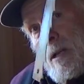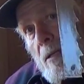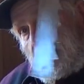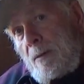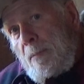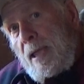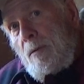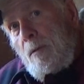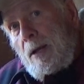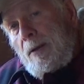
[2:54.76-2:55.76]
to
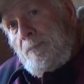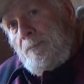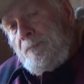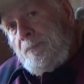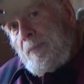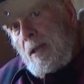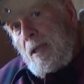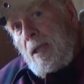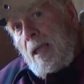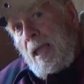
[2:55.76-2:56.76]
make one.
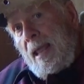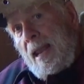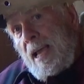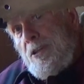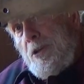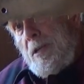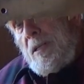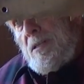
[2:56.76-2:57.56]
And as you can